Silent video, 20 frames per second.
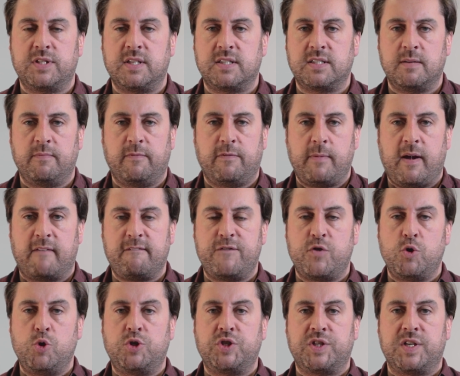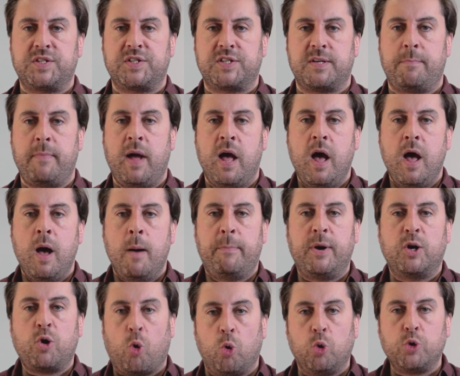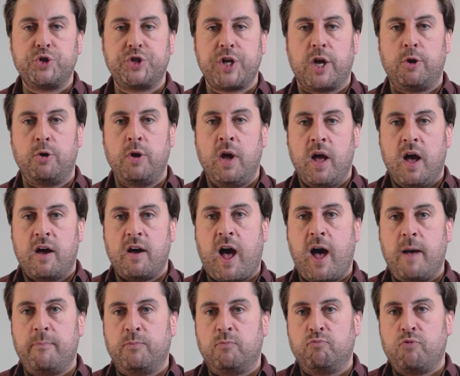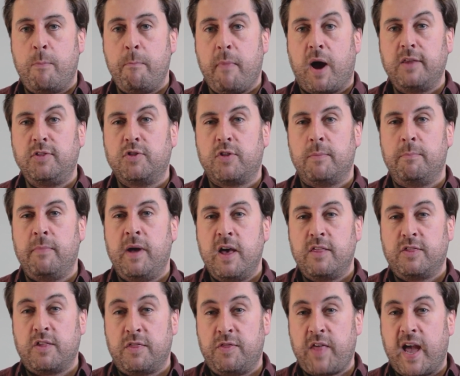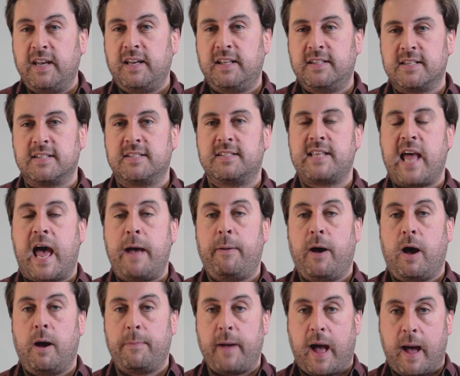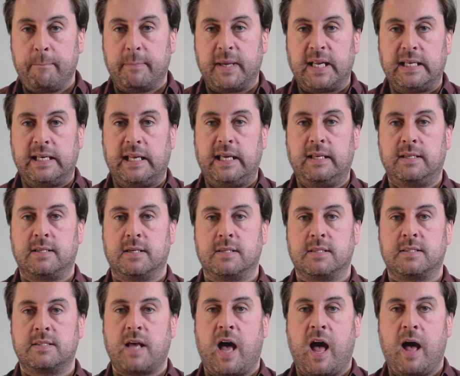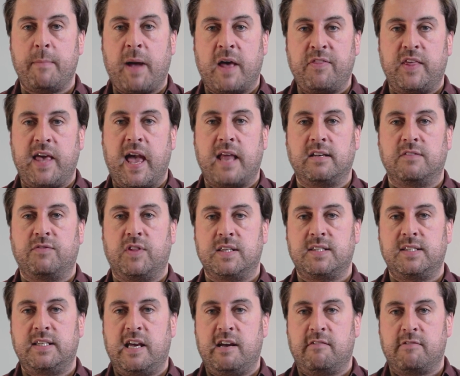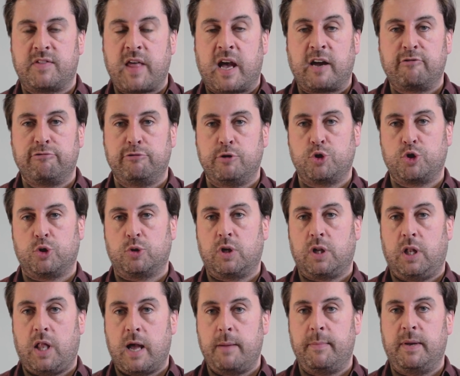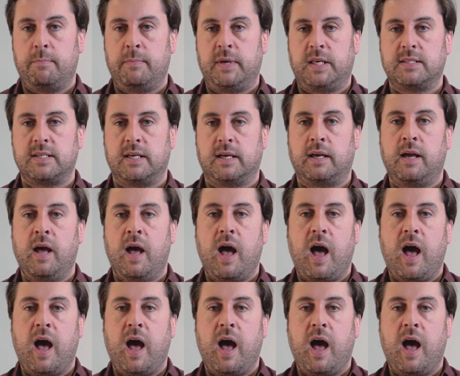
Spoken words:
system, from our food system, but also remind them that they need to step up and be leaders at the end of this year at that crucial climate meeting